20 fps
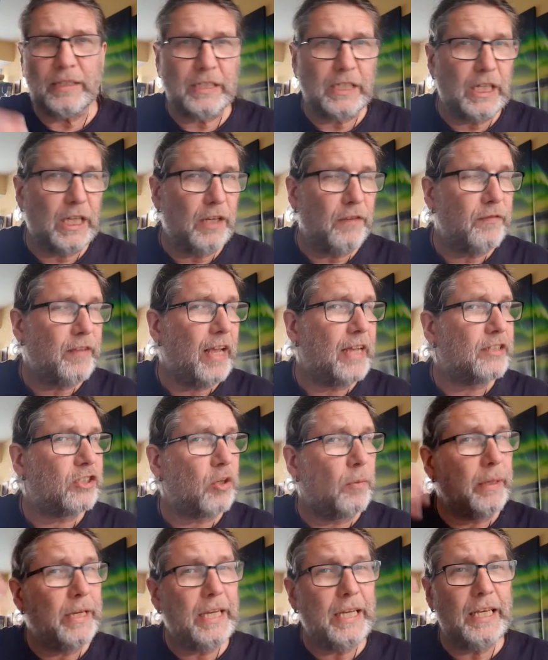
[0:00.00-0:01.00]
see if there's
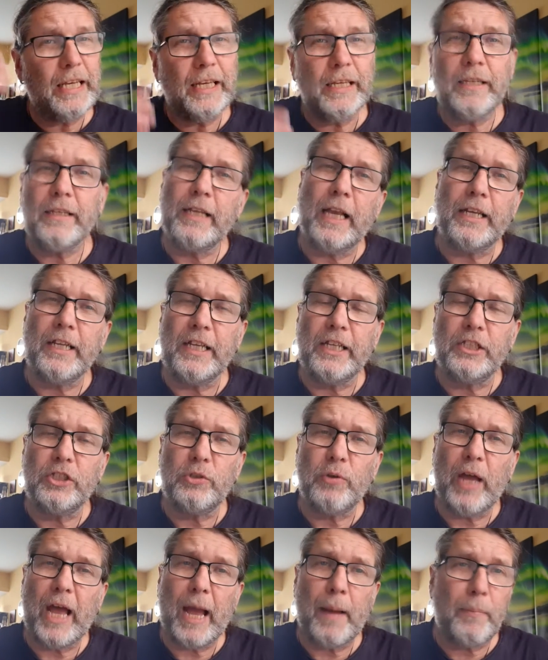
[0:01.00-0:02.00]
some healing that needs
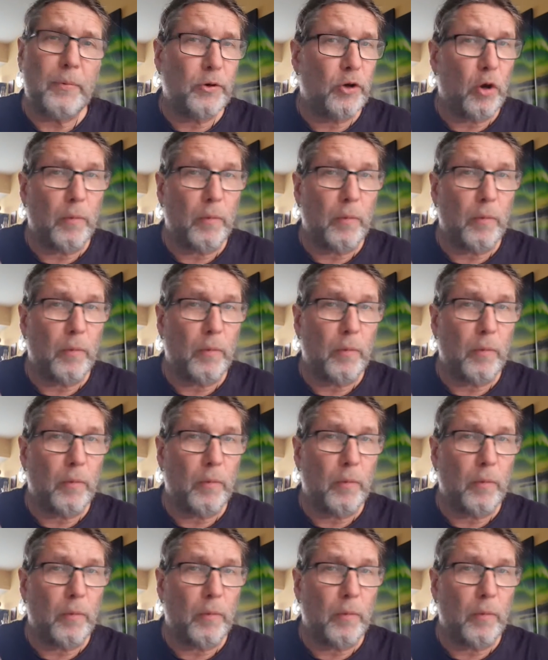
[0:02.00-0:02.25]
to happen,